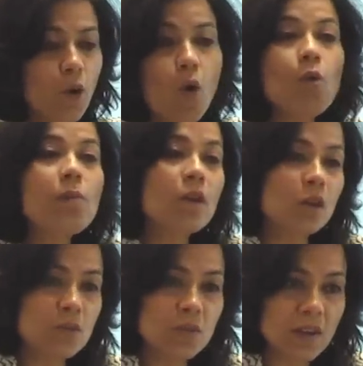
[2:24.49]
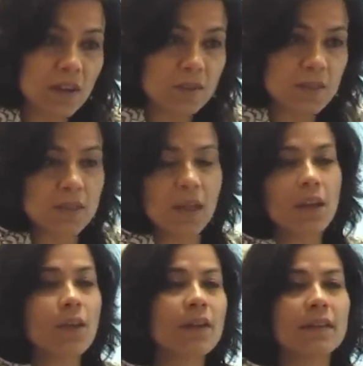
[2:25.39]
or because of the current
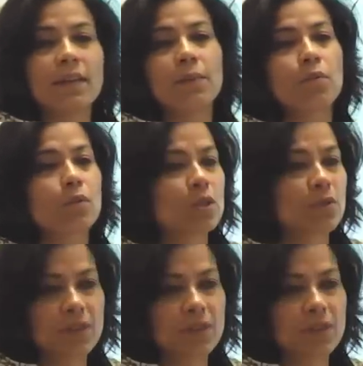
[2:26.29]
scenario and the implosion of